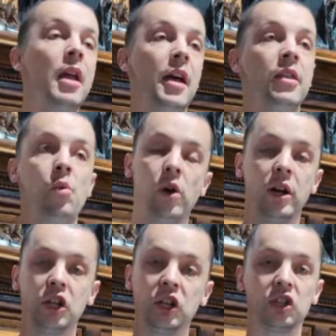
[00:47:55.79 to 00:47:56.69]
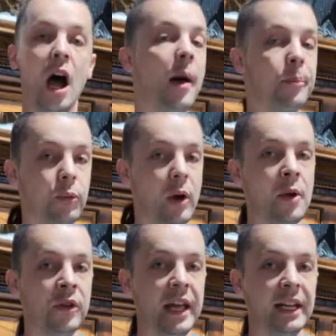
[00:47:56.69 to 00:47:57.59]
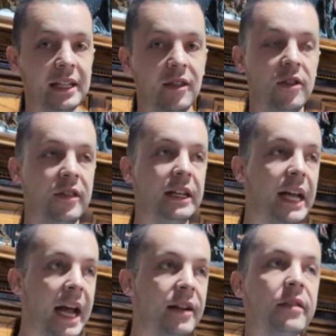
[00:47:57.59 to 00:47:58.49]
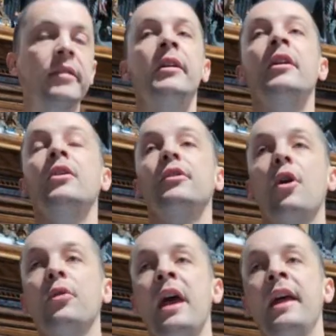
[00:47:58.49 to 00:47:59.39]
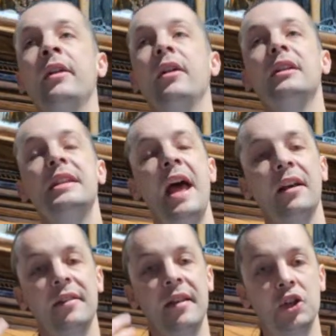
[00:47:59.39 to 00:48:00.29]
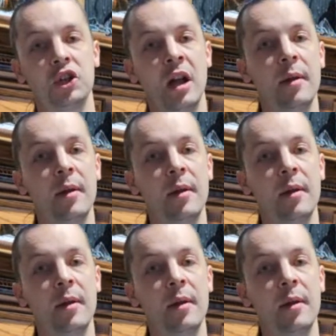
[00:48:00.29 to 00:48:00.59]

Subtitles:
And then we're going to stop right when they get to the city gates. So then next session I